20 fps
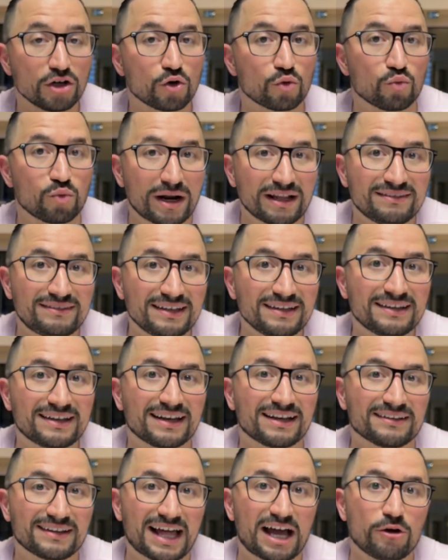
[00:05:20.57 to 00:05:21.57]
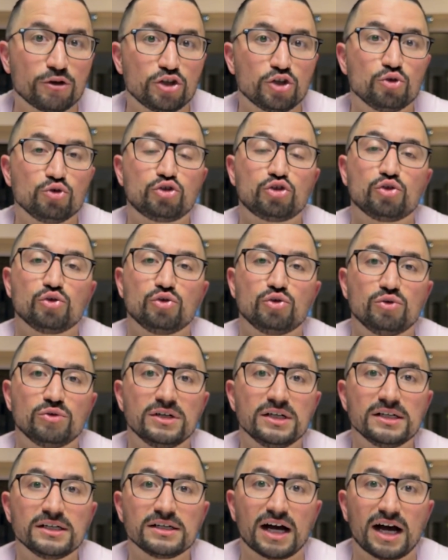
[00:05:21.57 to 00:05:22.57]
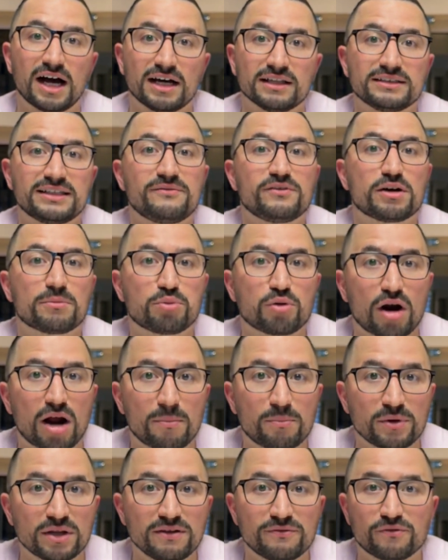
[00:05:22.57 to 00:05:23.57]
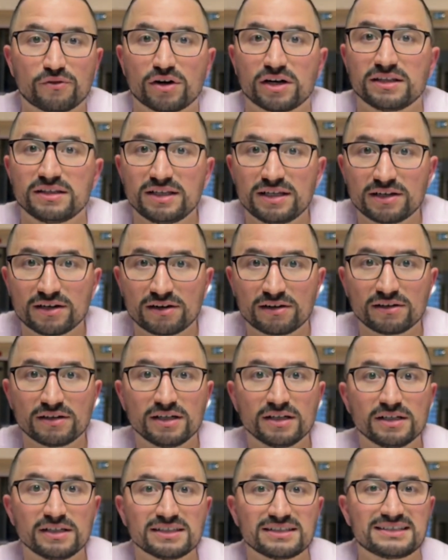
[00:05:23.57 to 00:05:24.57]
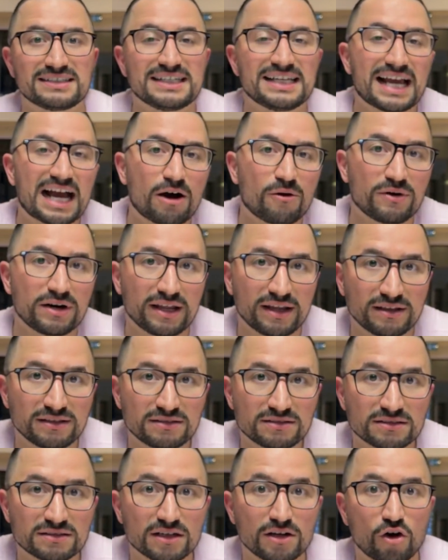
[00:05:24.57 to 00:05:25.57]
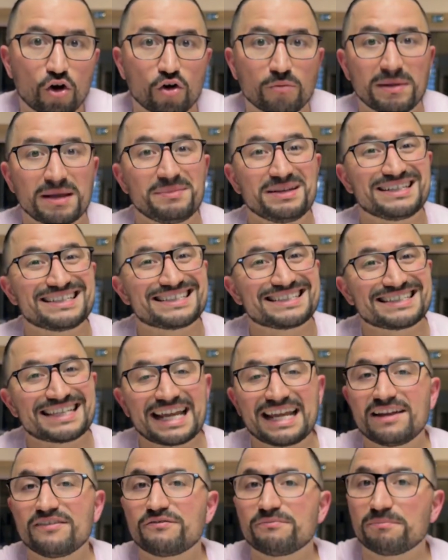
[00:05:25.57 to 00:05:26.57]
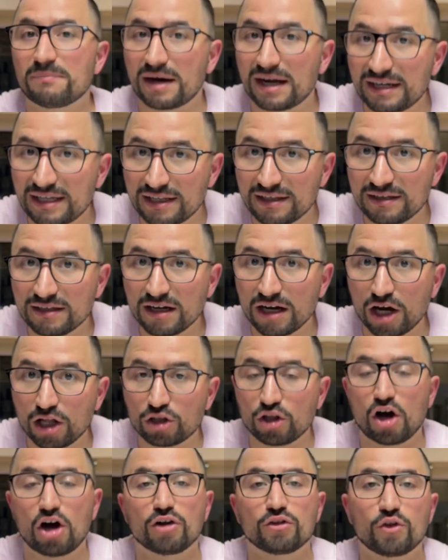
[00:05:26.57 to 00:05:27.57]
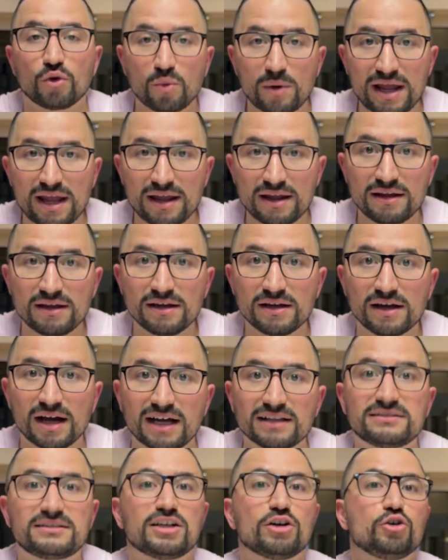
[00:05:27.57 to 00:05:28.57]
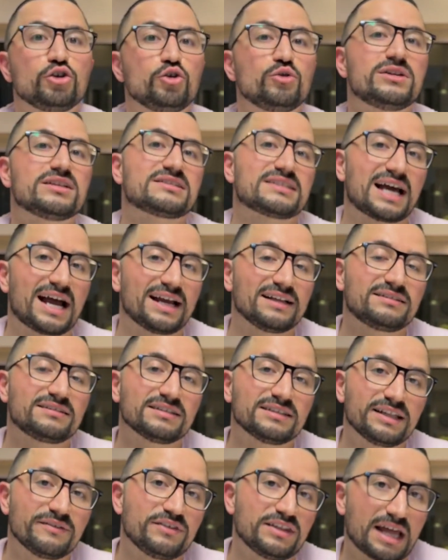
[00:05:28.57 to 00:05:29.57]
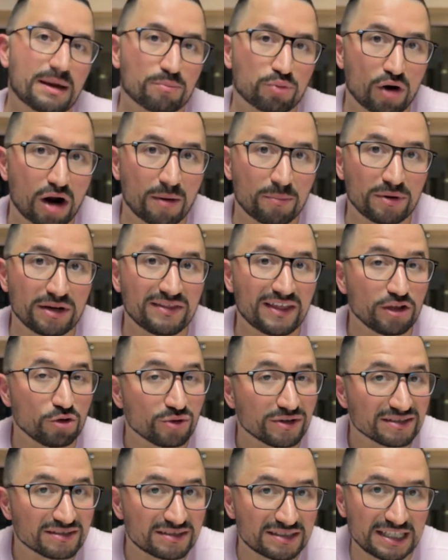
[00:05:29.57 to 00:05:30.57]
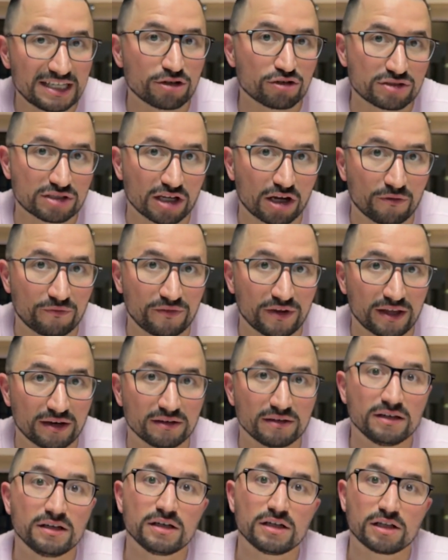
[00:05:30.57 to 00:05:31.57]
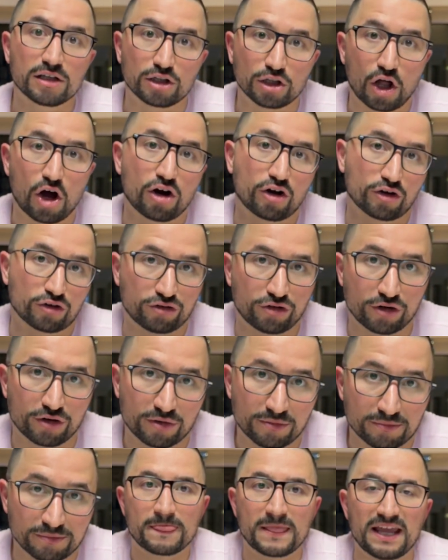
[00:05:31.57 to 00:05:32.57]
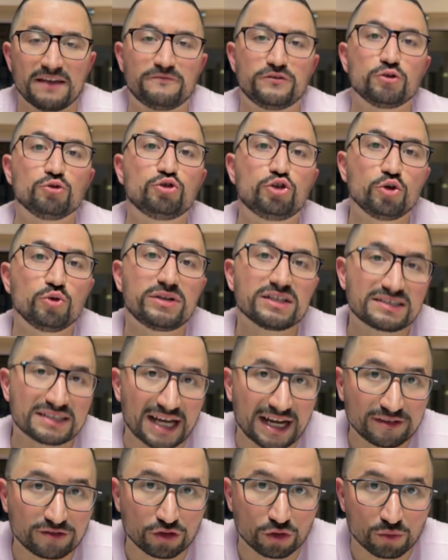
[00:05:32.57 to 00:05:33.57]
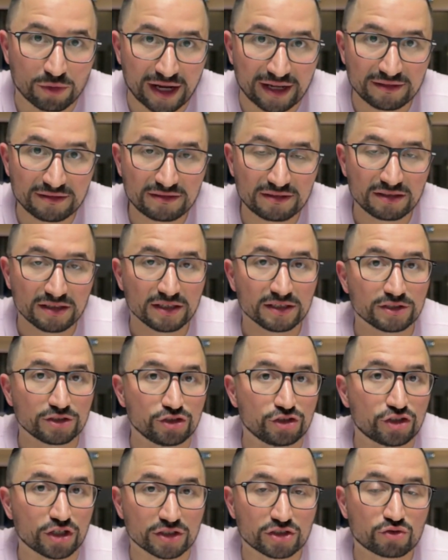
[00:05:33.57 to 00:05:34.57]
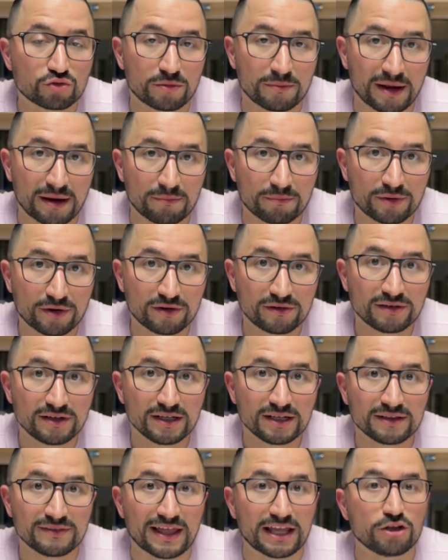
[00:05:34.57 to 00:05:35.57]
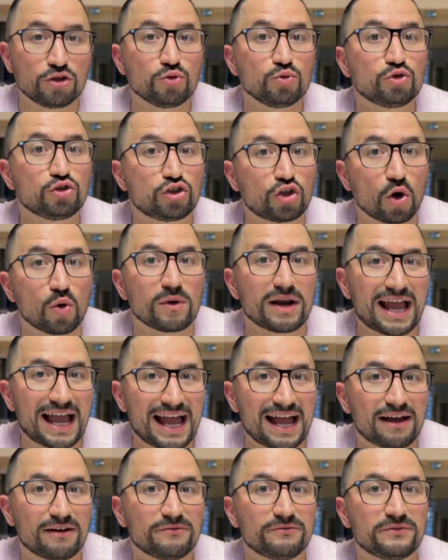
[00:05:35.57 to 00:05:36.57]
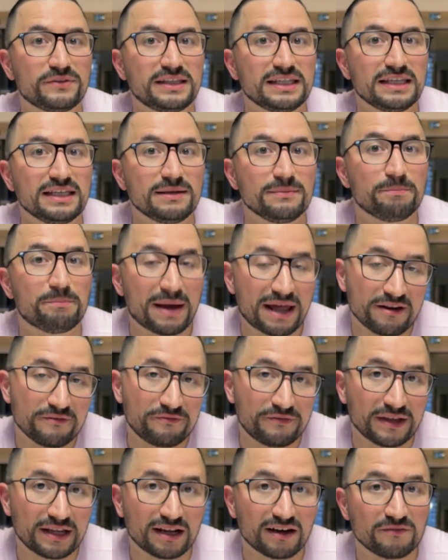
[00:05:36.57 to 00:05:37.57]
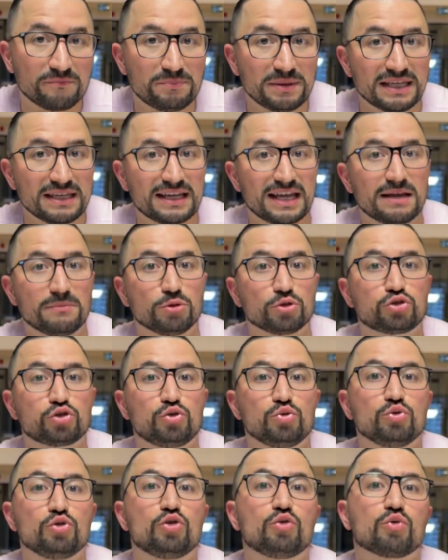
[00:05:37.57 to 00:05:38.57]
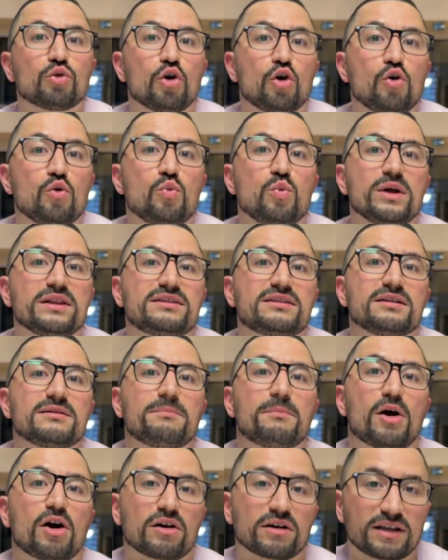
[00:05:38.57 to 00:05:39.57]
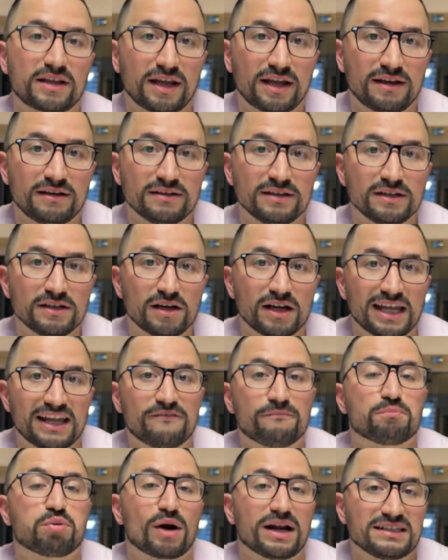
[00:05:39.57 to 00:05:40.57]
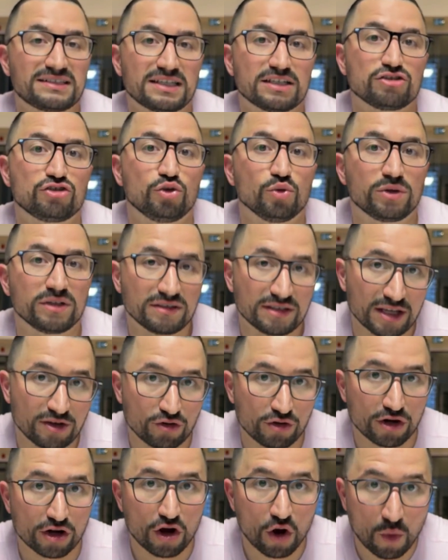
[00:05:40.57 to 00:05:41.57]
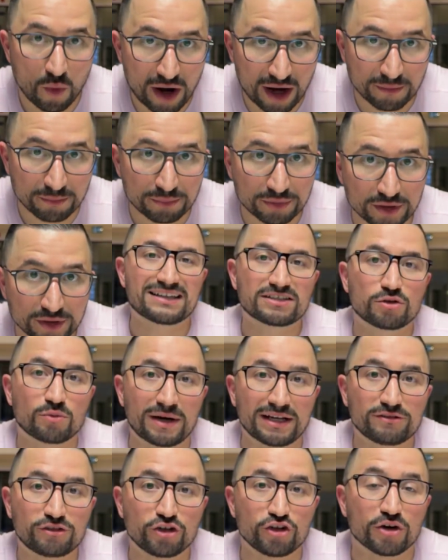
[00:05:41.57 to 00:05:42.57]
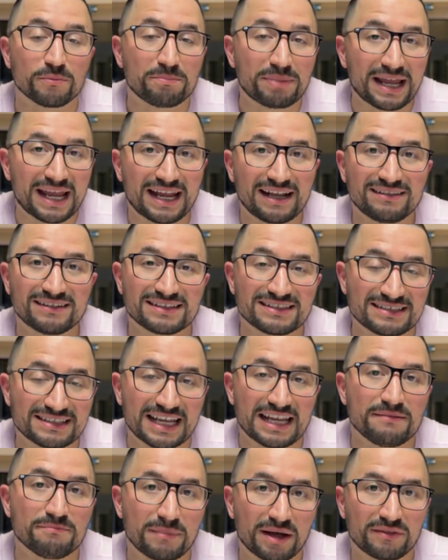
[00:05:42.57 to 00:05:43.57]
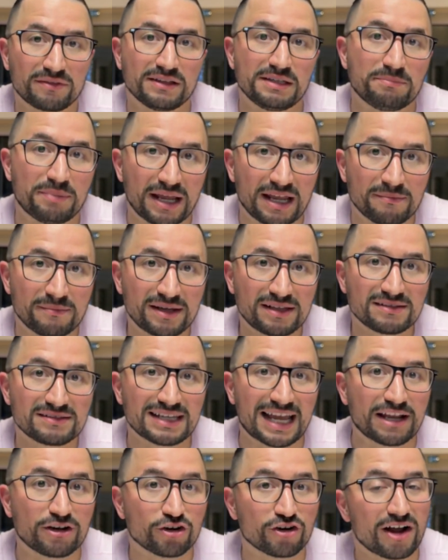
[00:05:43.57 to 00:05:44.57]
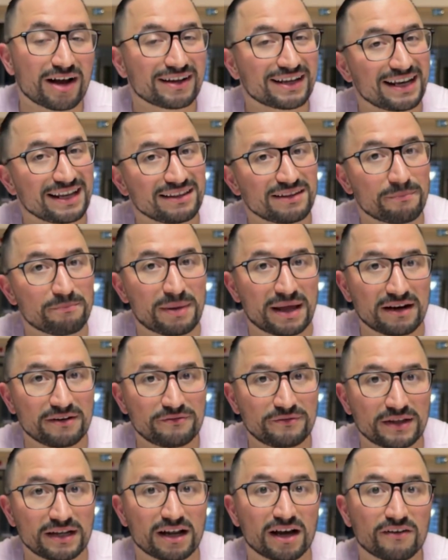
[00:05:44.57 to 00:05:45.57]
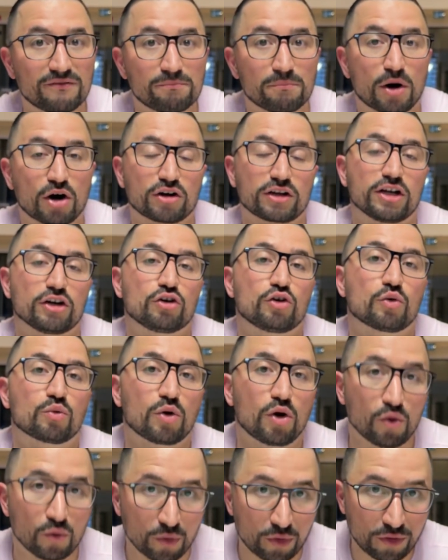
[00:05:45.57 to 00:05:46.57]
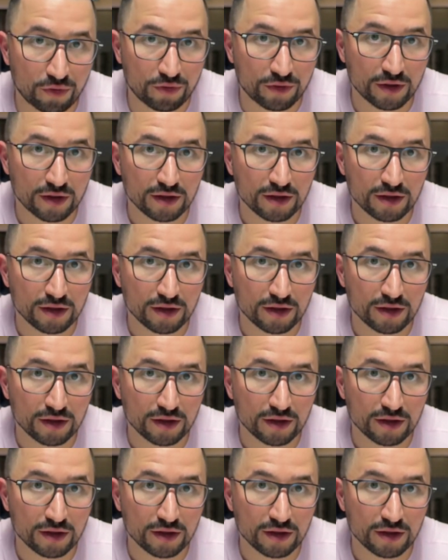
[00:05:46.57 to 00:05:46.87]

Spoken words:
Renting can allow you to live in a property for a year, see how it is, or maybe save money along the way until you decide to live in that property that you can see yourself in longer term. If you do decide to rent, just remember that you don't have the benefit of being able to grow with the market if prices do continue to go up. As a renter, you're paying the same monthly payments and you're not getting the benefit of market growth